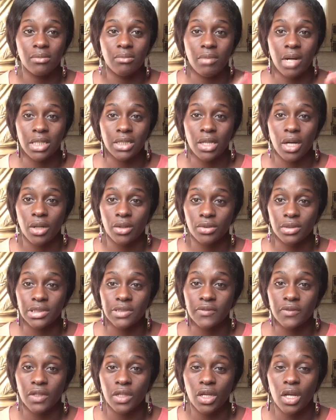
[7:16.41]
my daughter is
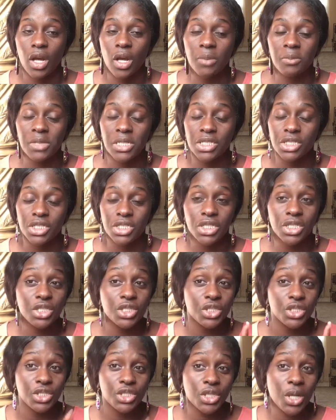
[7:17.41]
going to come and
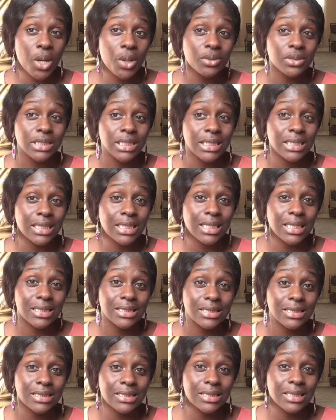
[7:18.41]
she's shirtless.
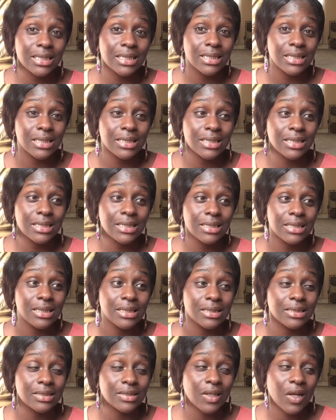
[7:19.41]

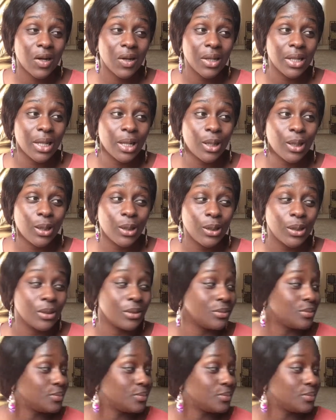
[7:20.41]
Sorry, y'all.